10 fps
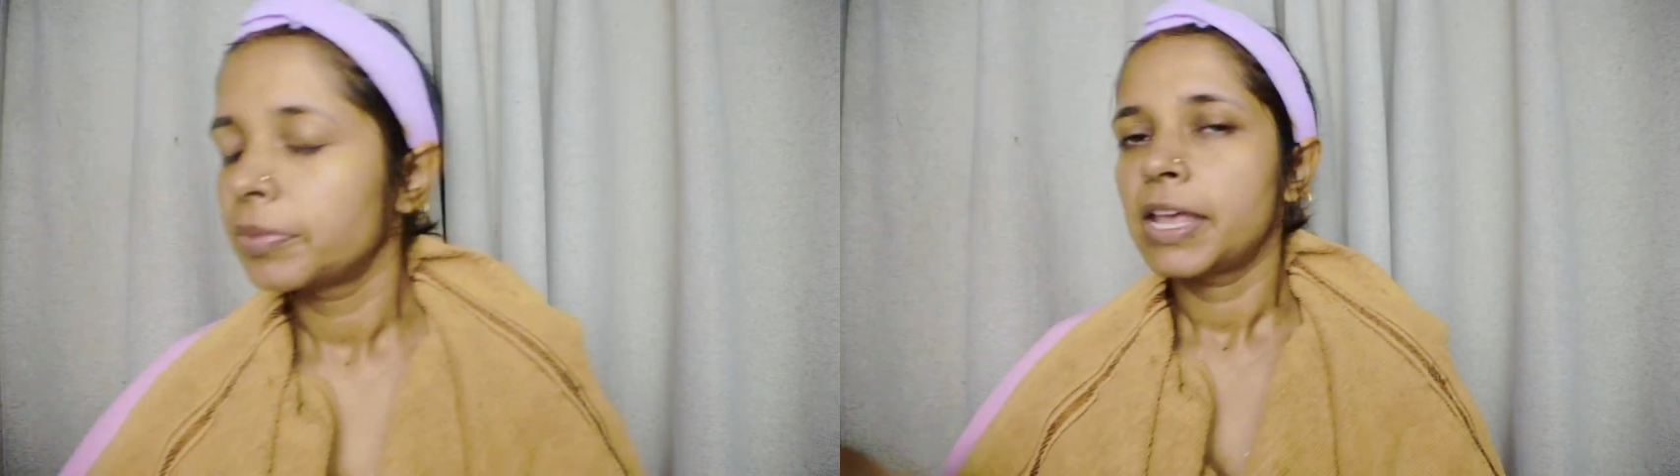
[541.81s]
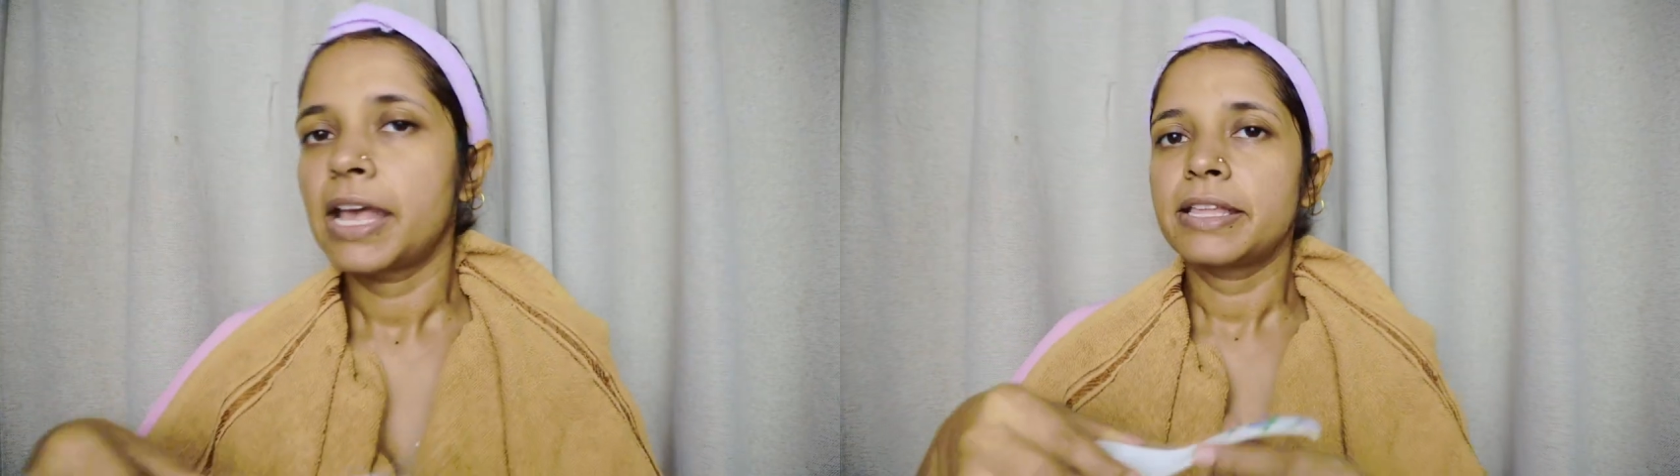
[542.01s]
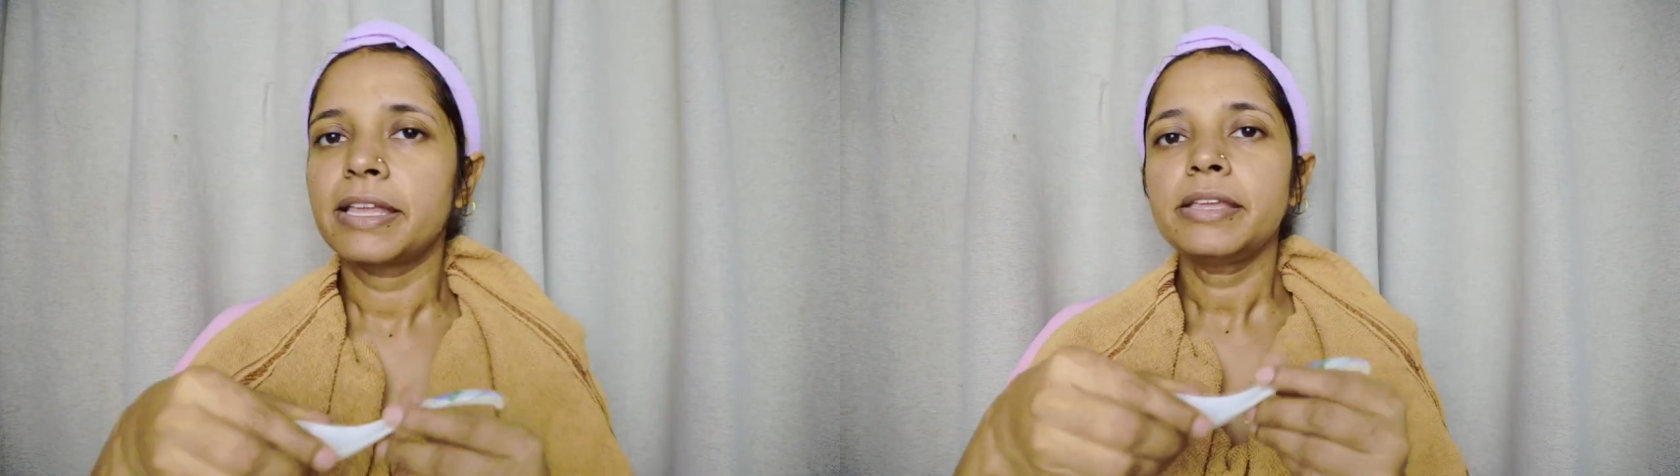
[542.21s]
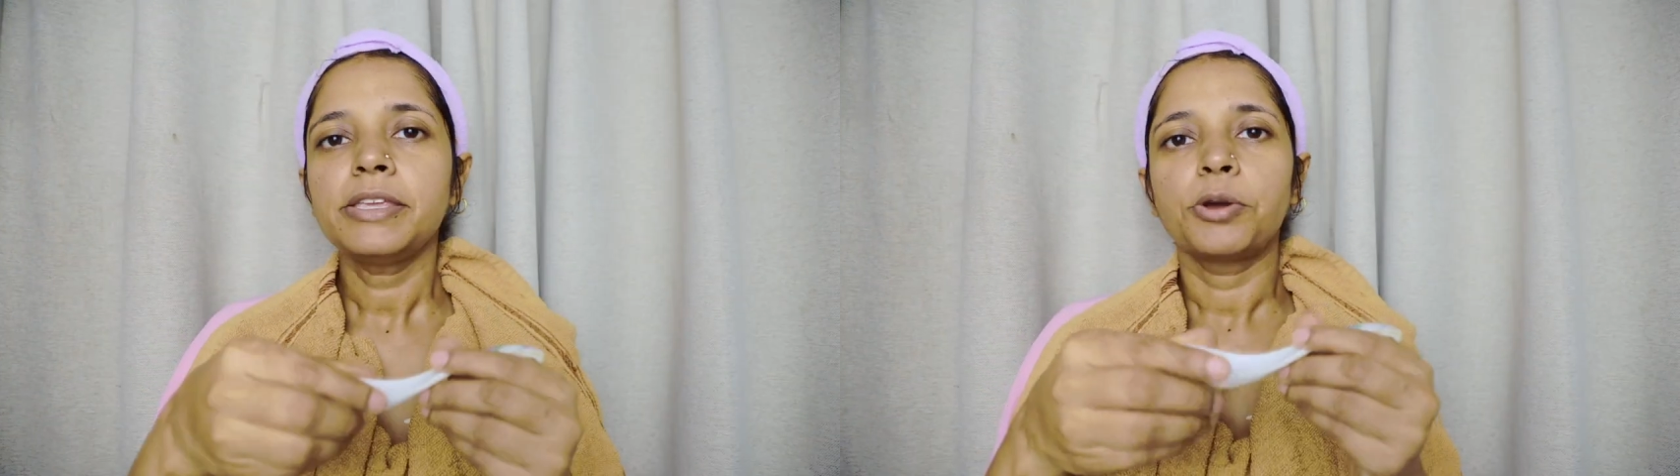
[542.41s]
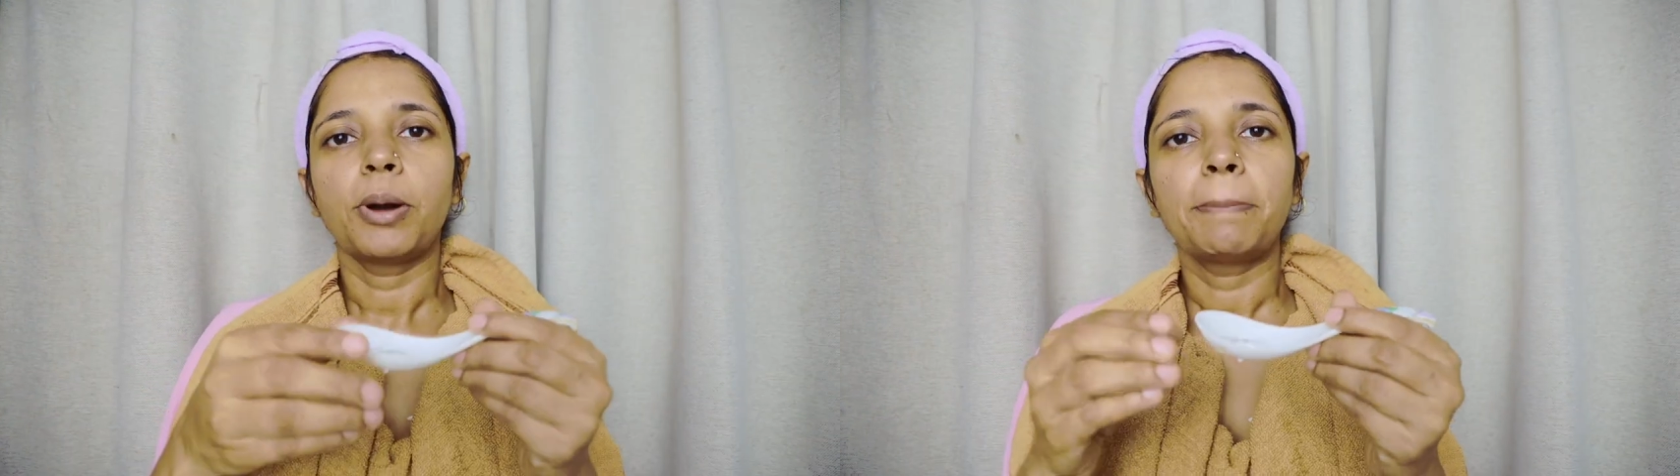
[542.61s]
And then
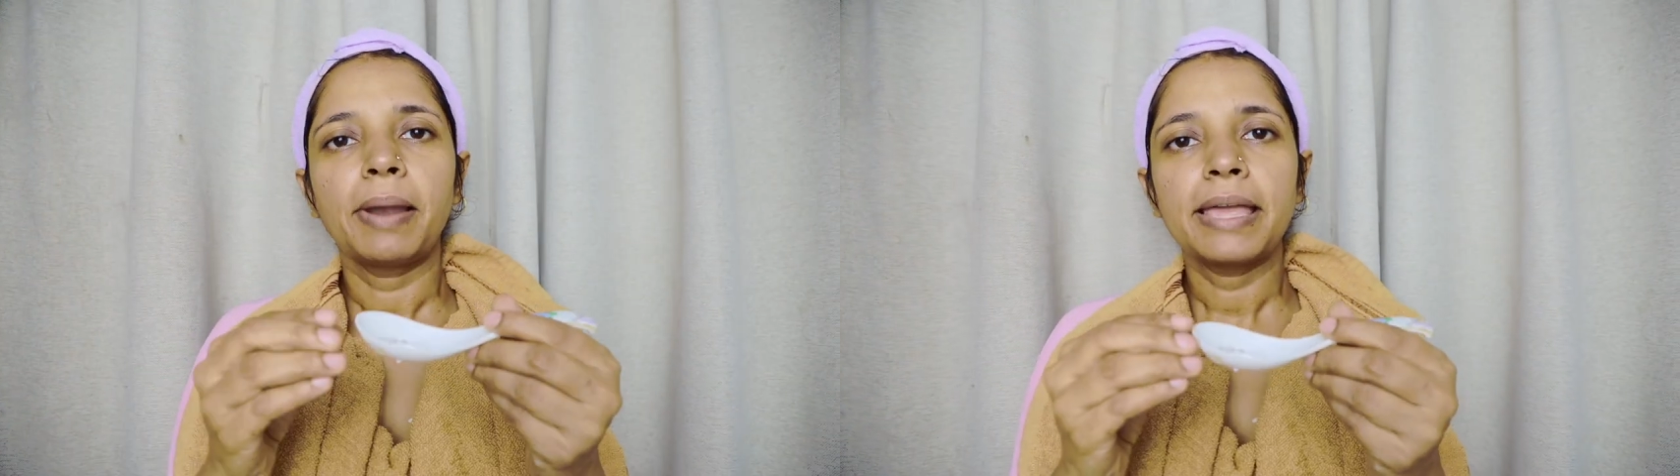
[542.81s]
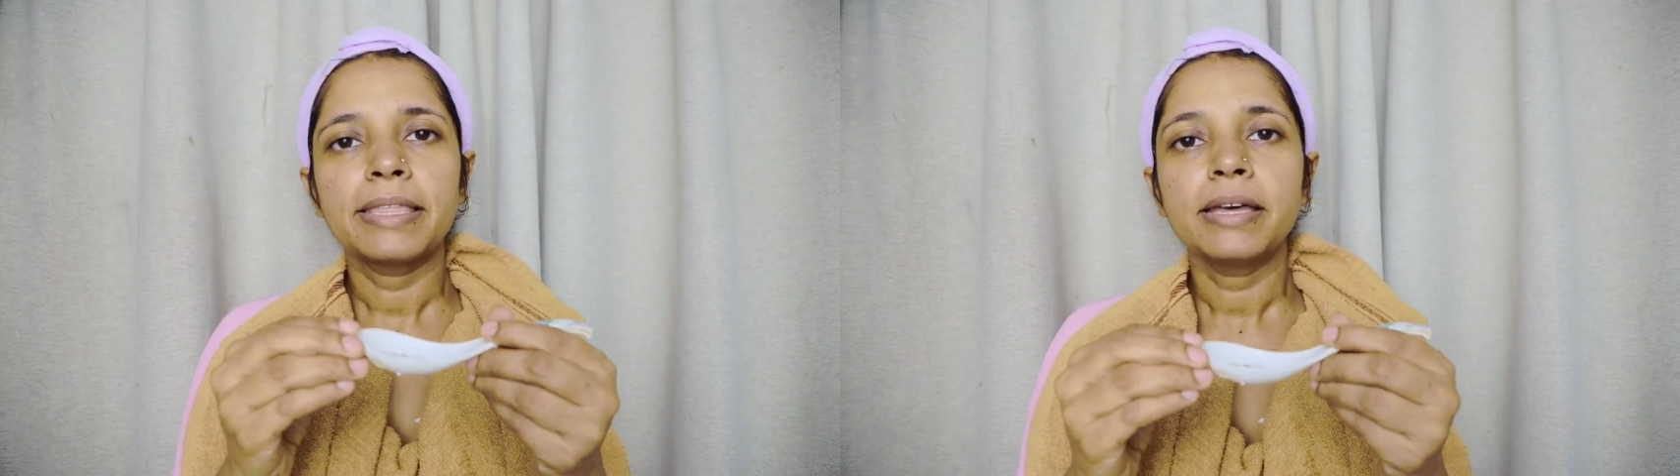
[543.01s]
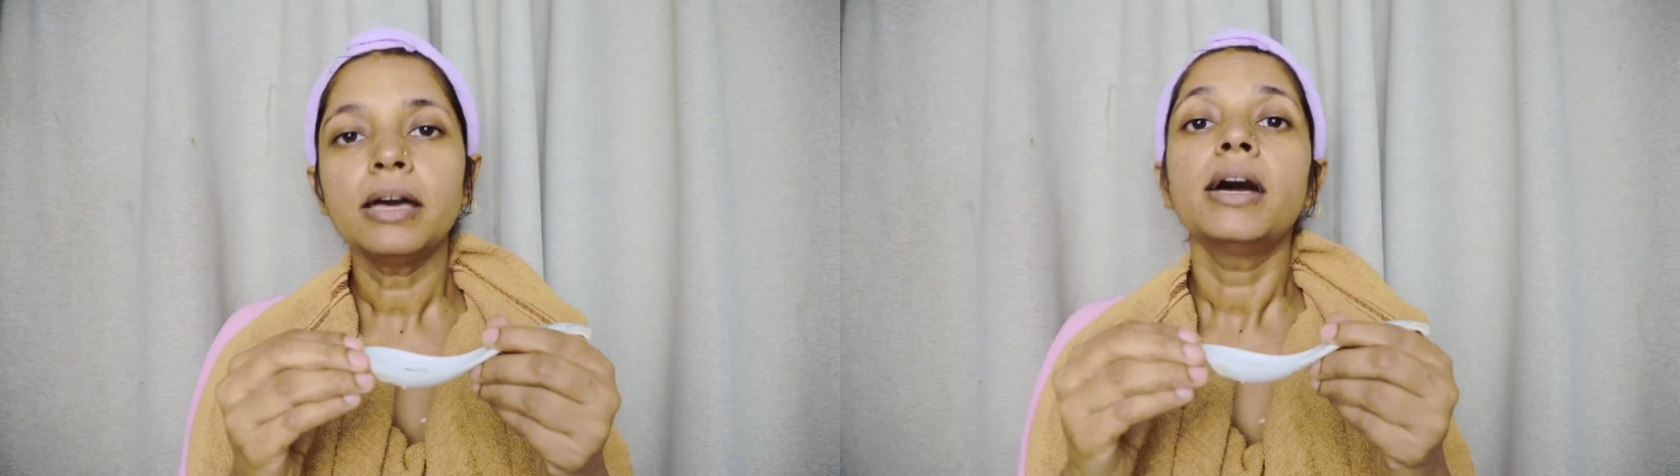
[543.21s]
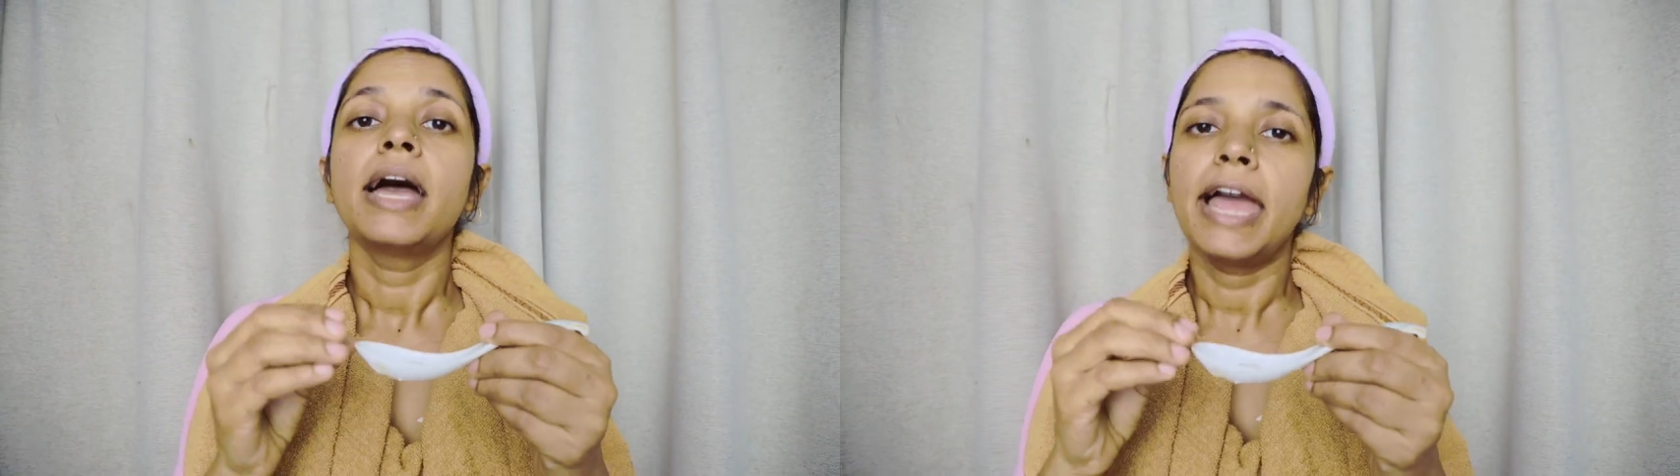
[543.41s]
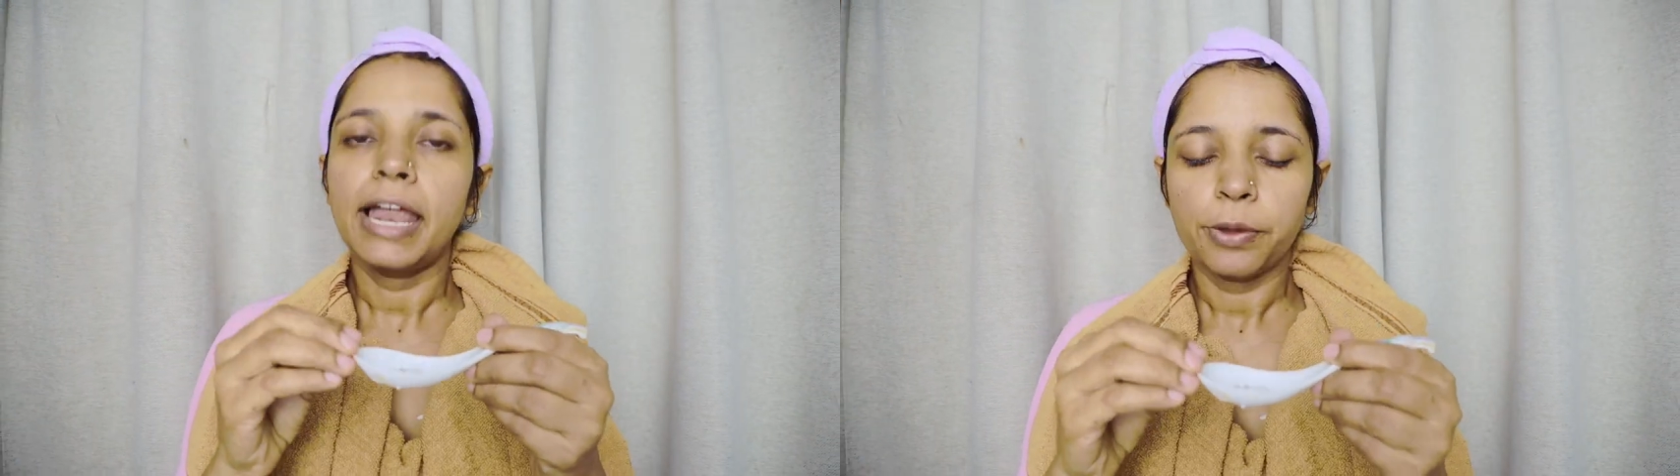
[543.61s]
you apply the
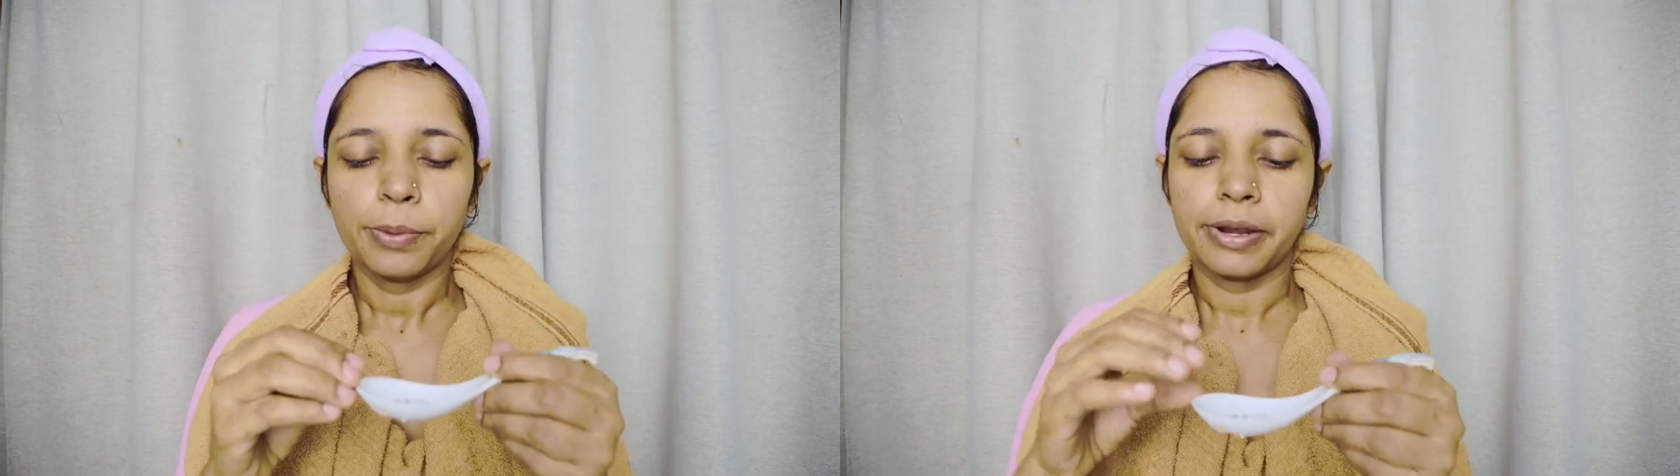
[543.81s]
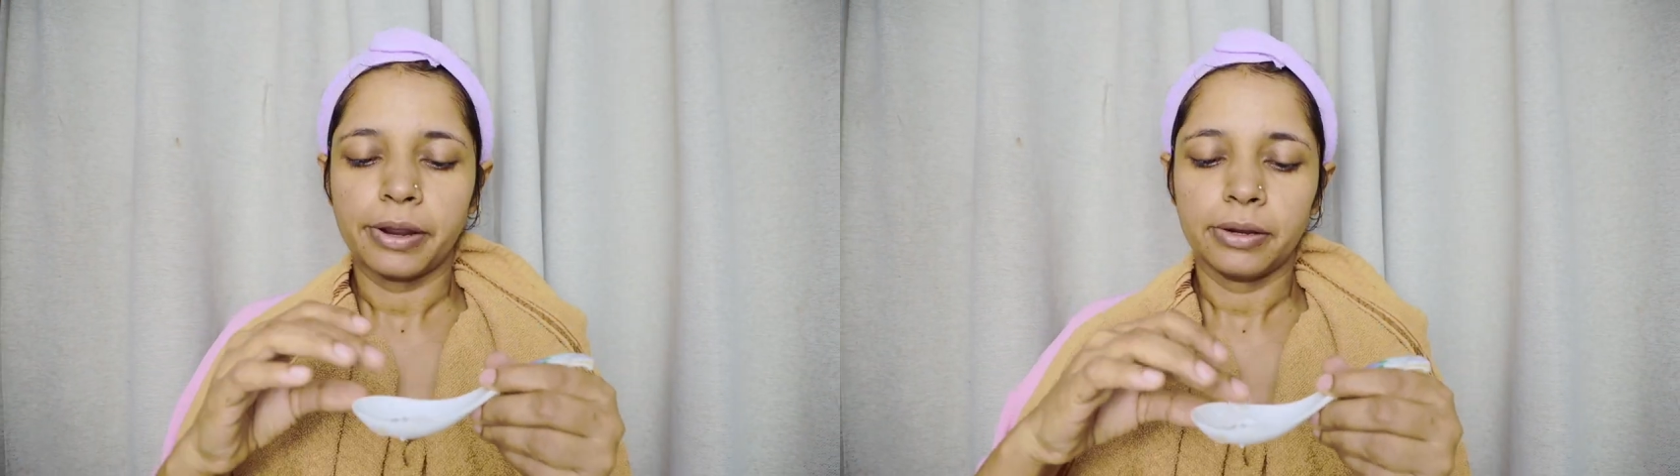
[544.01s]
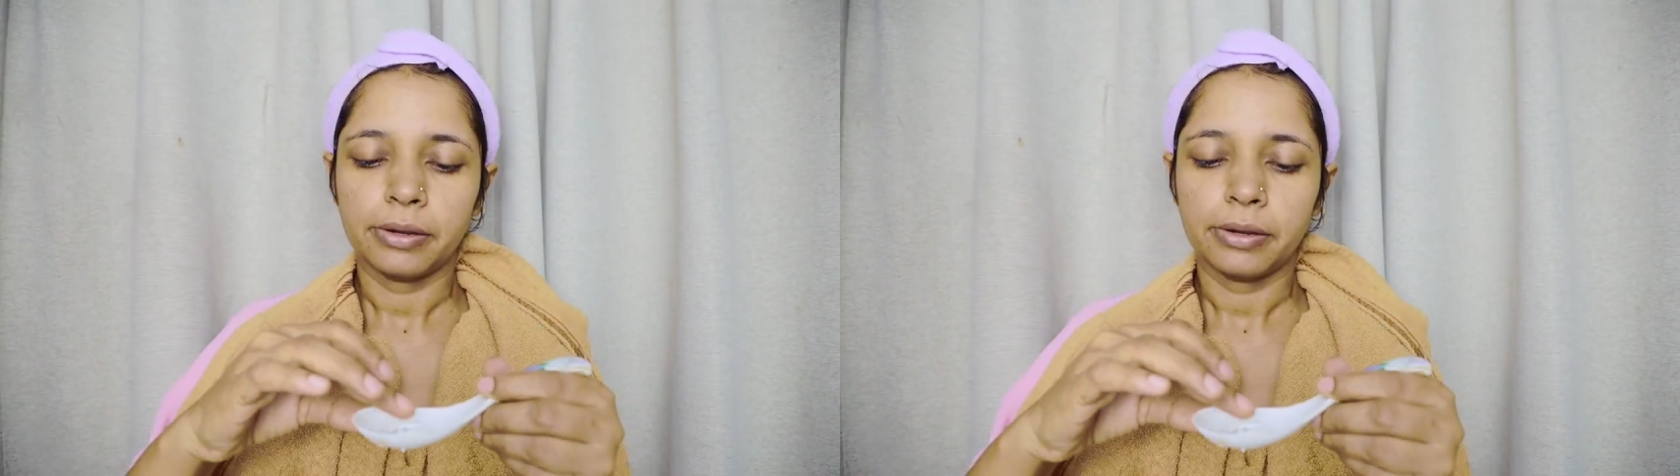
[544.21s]
aloe vera.